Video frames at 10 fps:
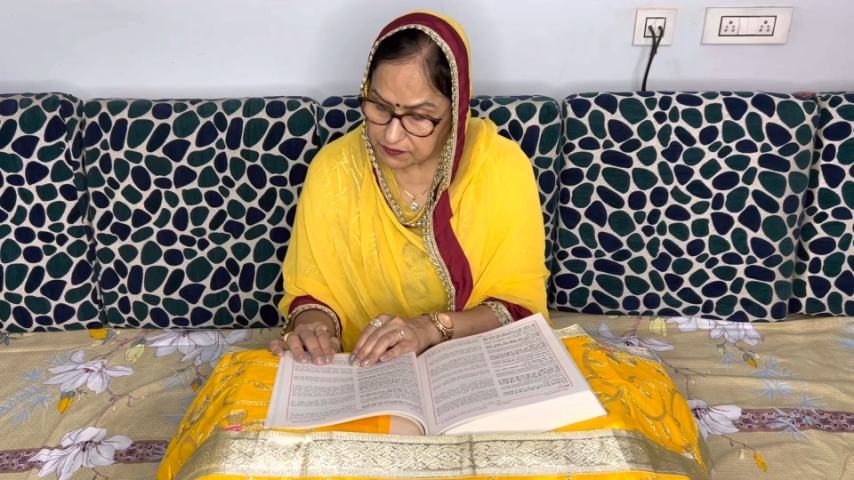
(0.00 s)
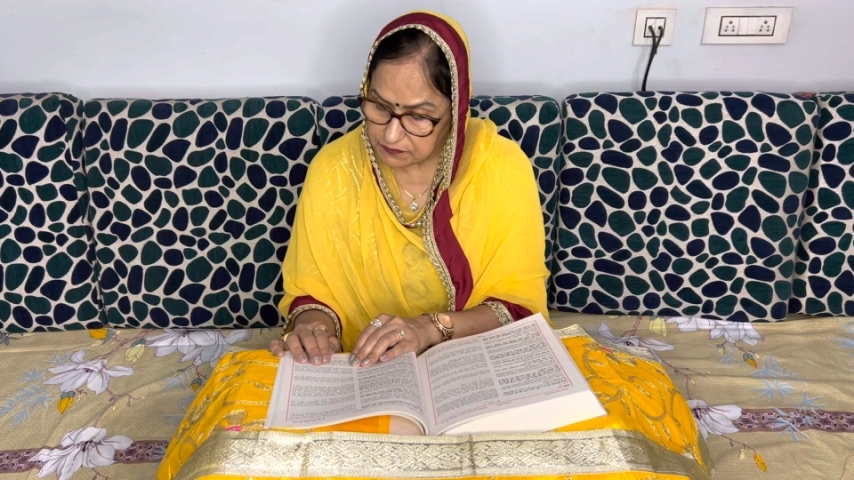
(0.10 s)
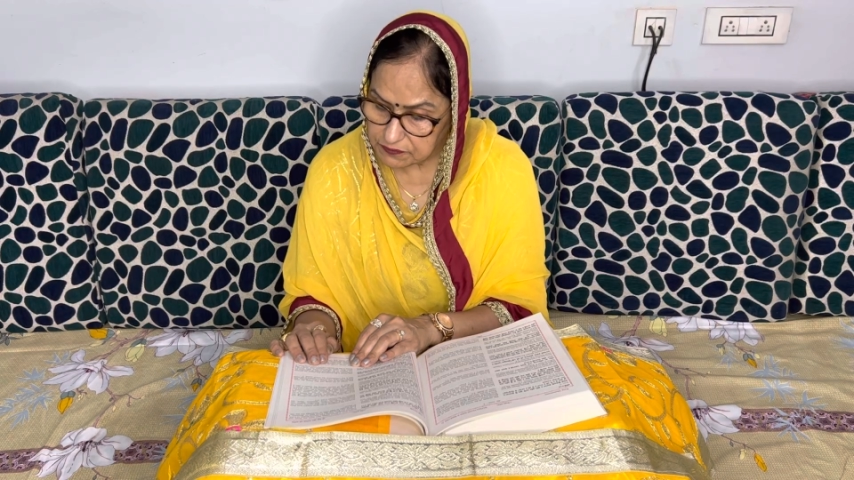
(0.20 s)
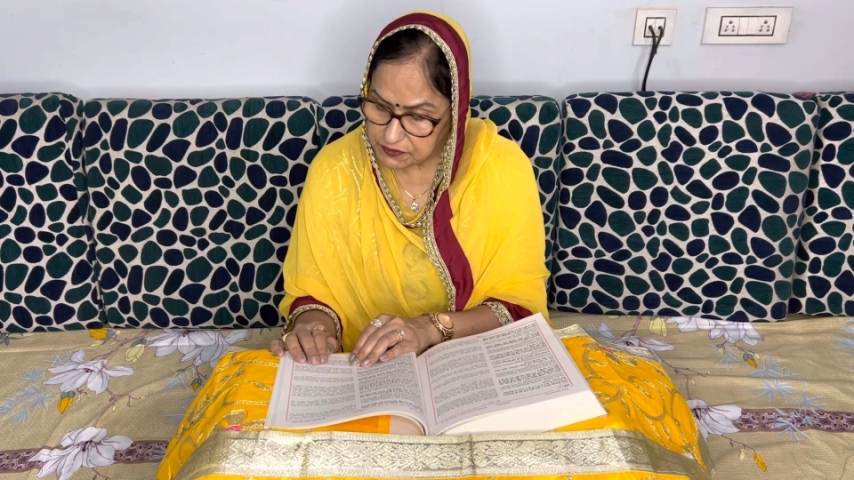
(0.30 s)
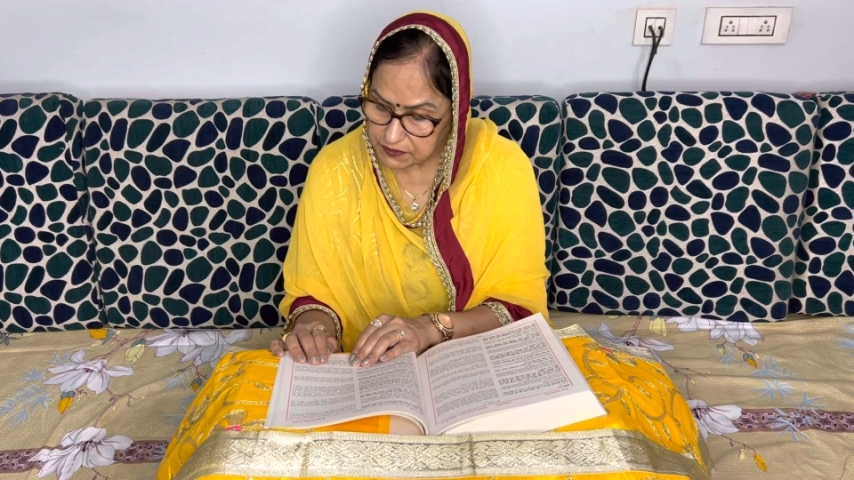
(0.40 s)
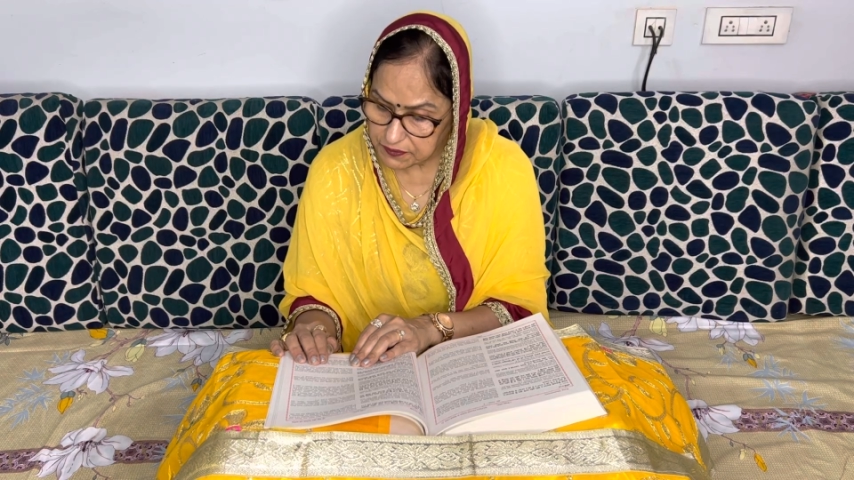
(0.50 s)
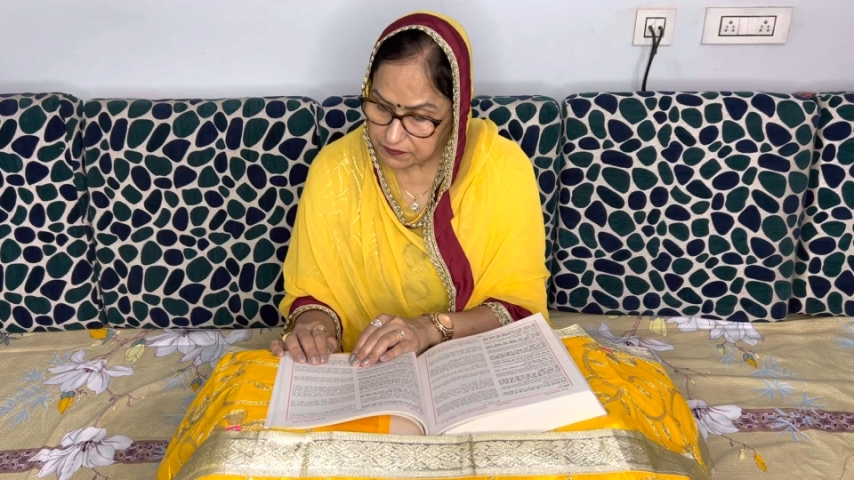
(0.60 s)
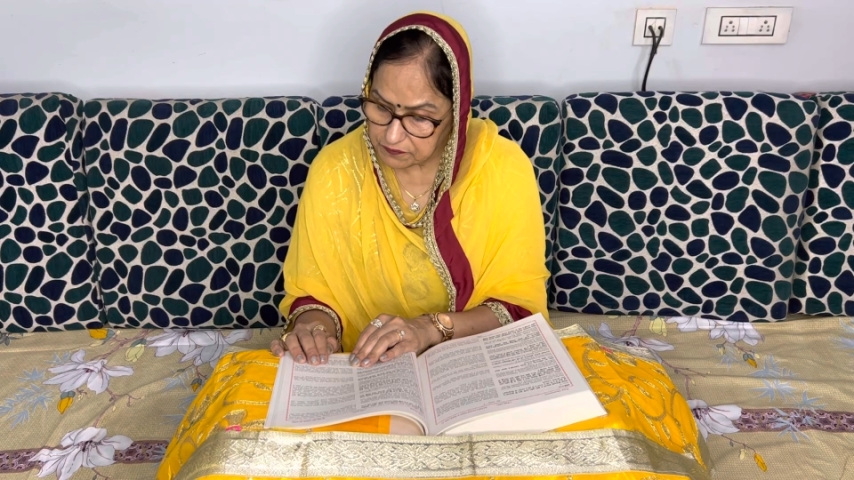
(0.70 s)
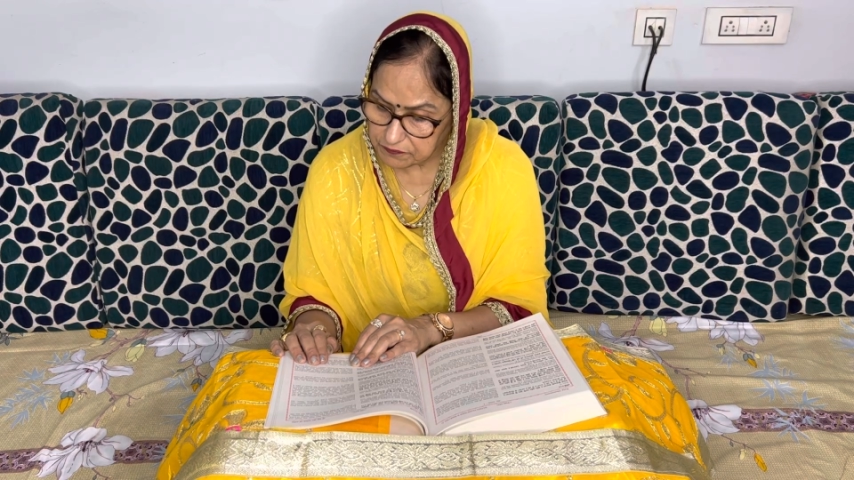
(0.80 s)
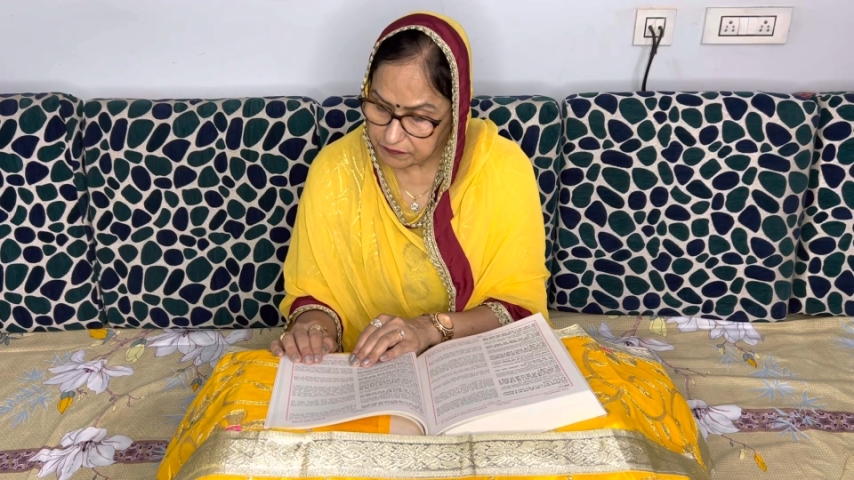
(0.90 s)
which
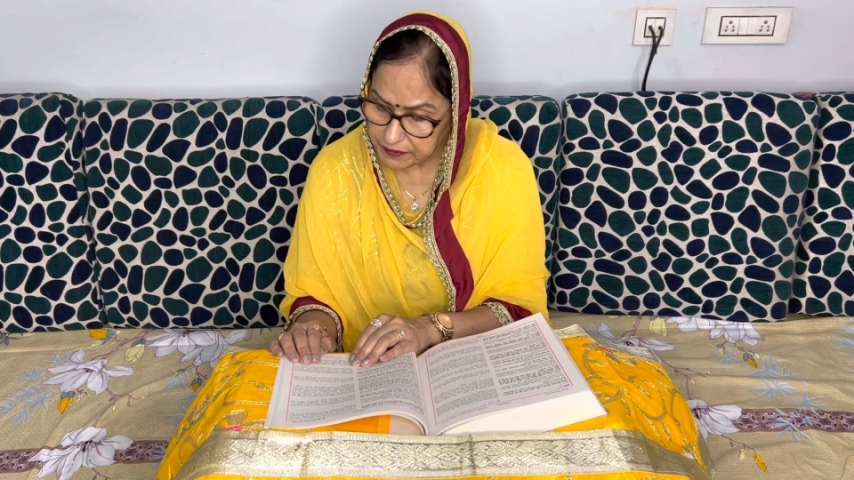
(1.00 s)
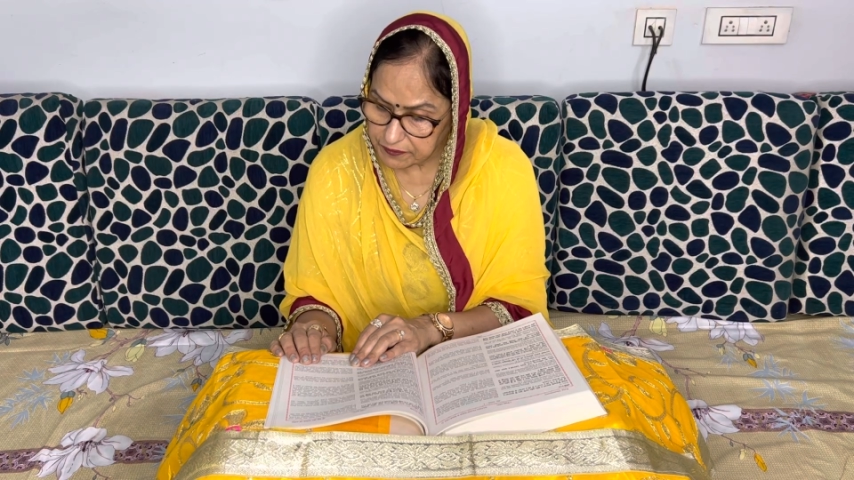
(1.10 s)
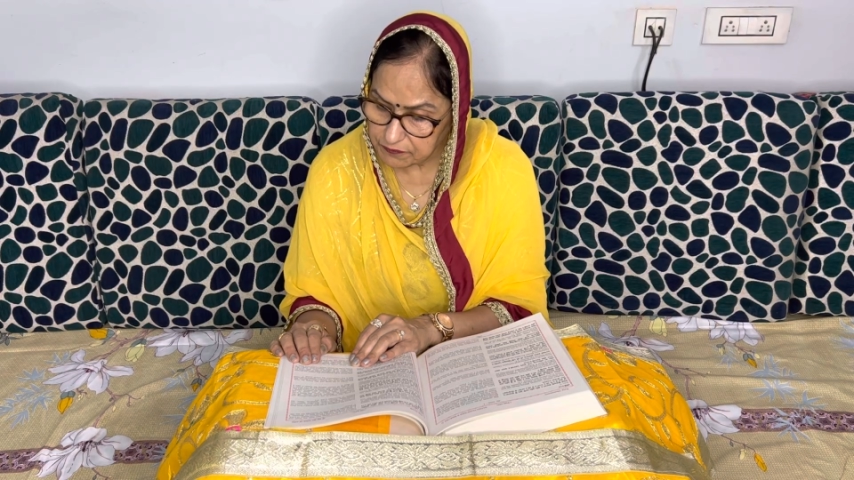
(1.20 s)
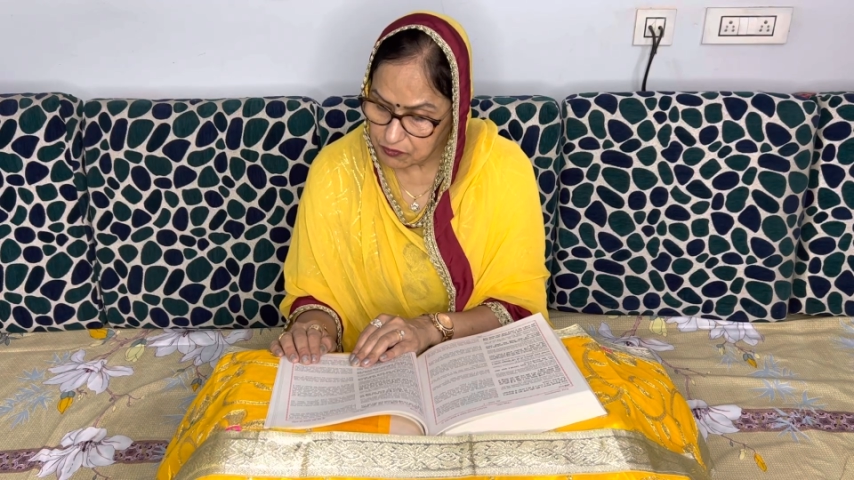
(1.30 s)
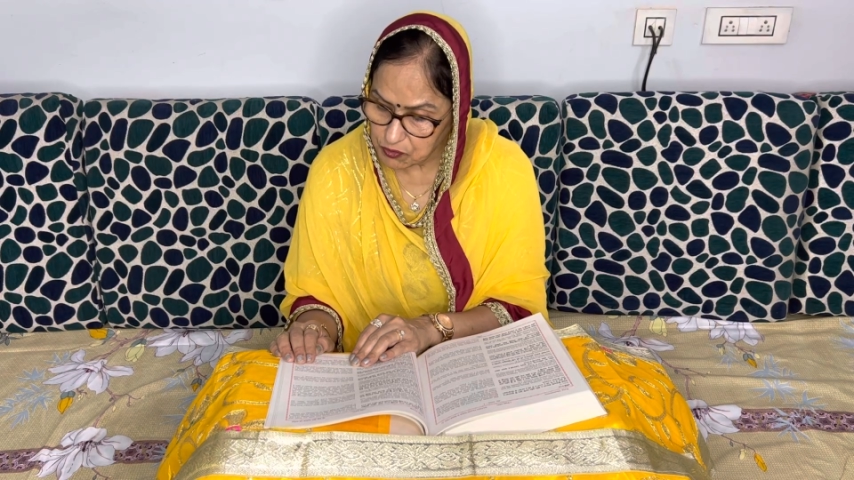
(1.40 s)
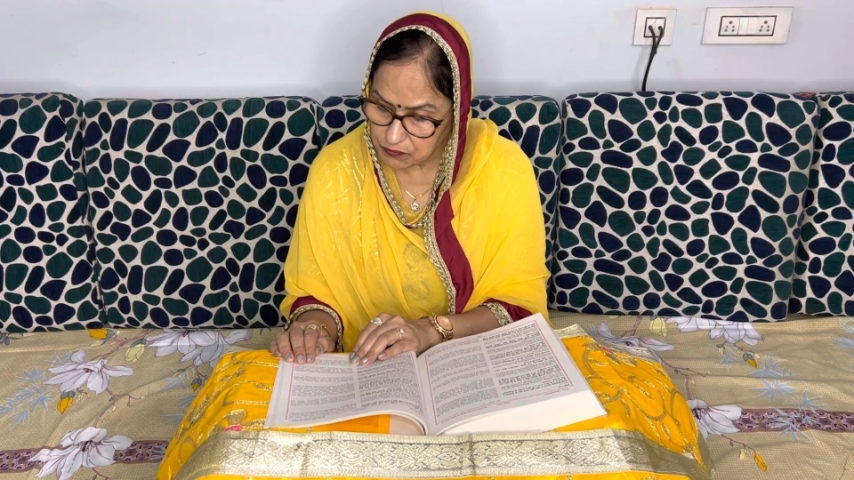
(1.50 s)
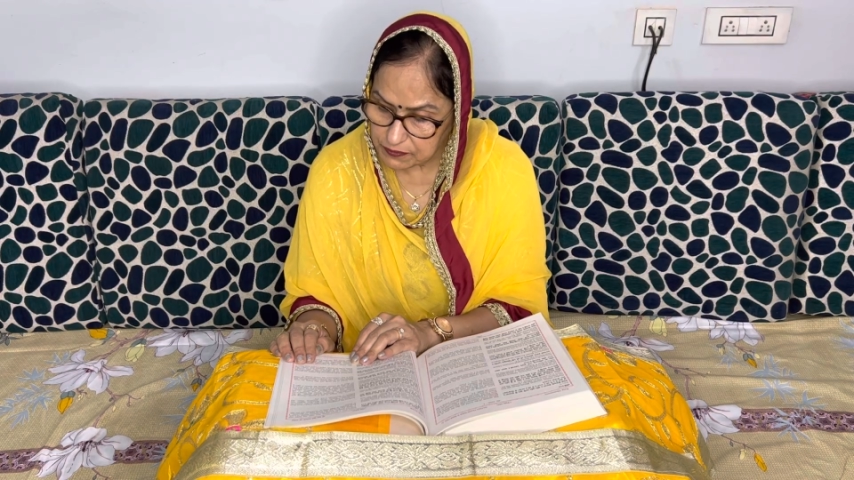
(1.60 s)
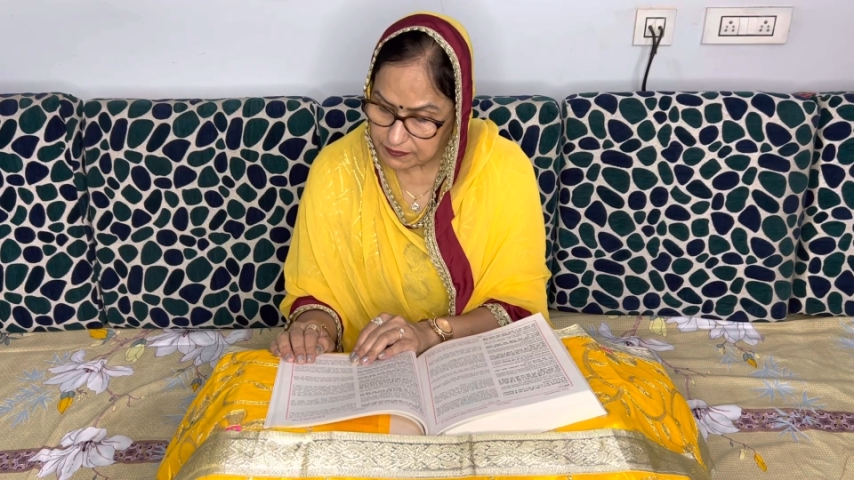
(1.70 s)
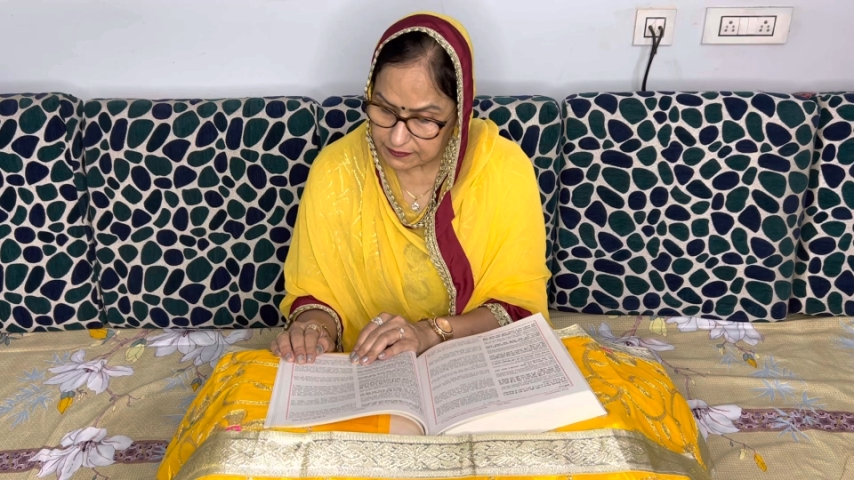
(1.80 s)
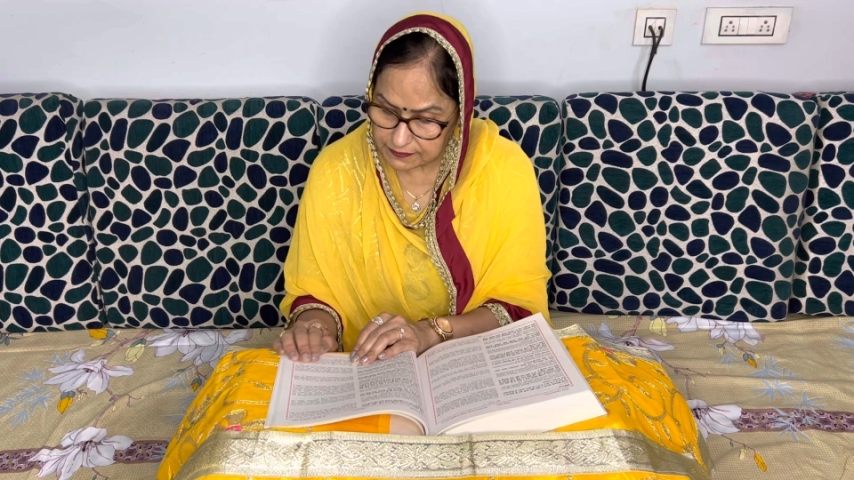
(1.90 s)
I wave over
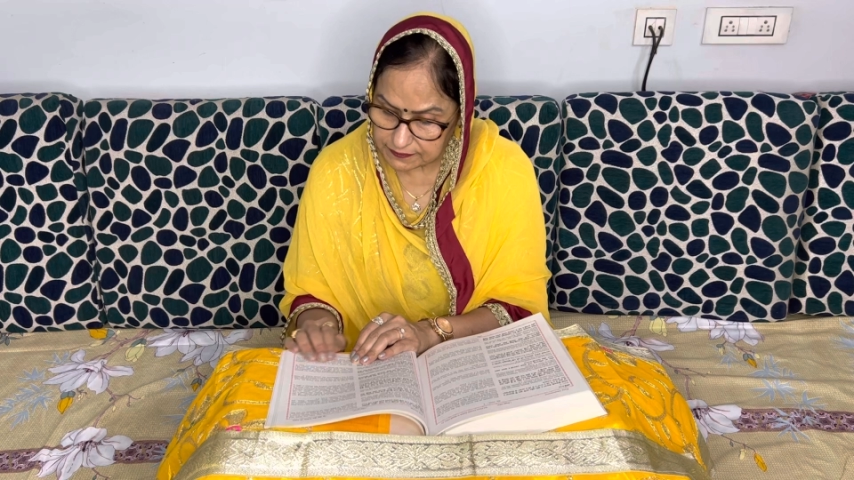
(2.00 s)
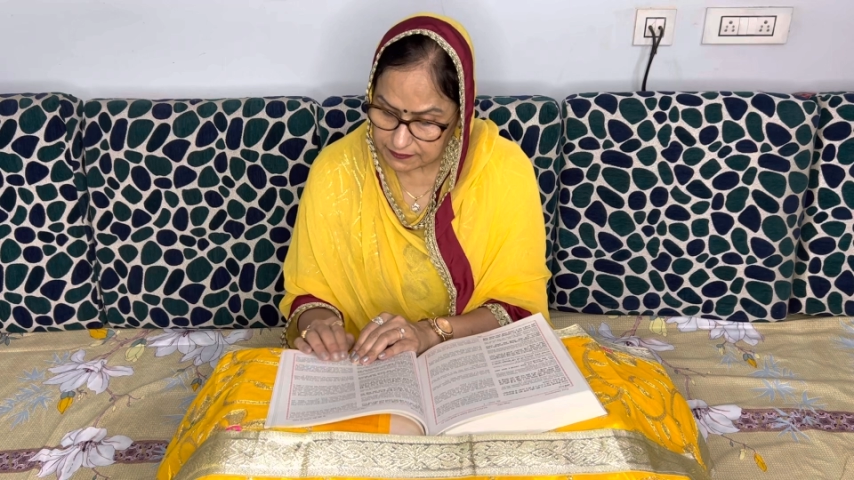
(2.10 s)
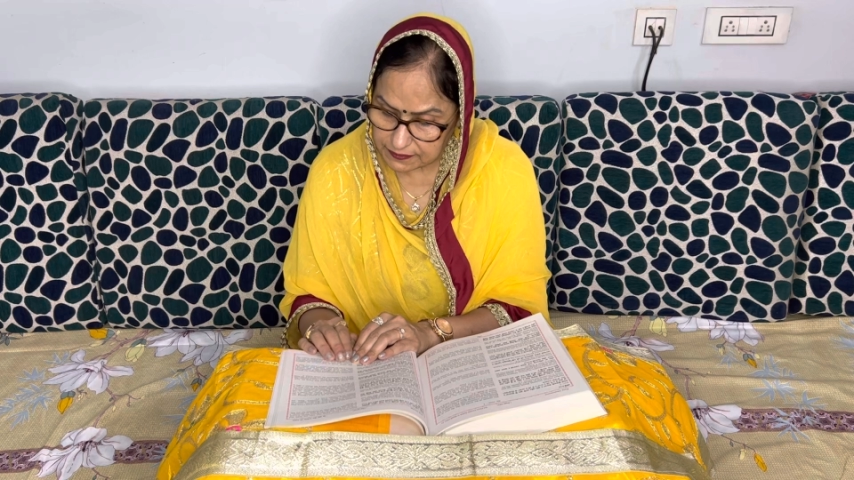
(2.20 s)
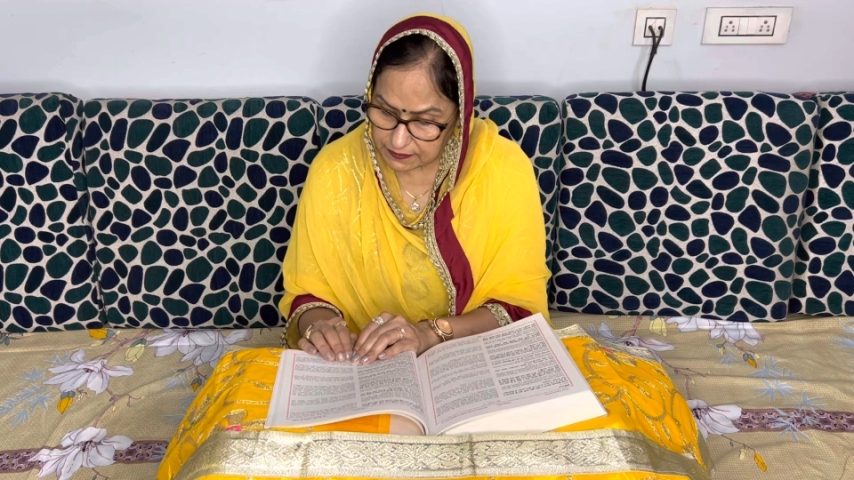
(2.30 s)
thee.